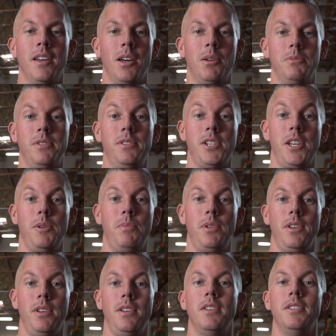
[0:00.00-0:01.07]
I'm
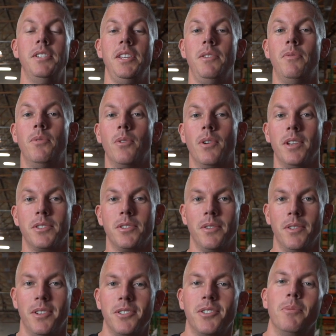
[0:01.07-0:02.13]
JPD4S
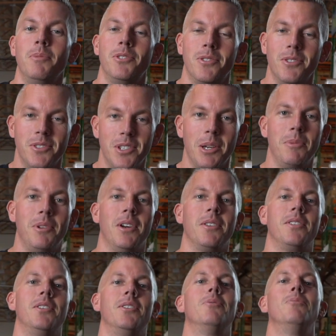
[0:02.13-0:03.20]
on there, so be sure to check me
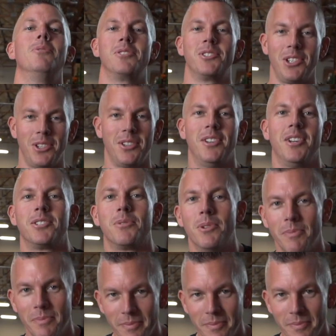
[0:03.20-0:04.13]
out there. We'll see you in the next one.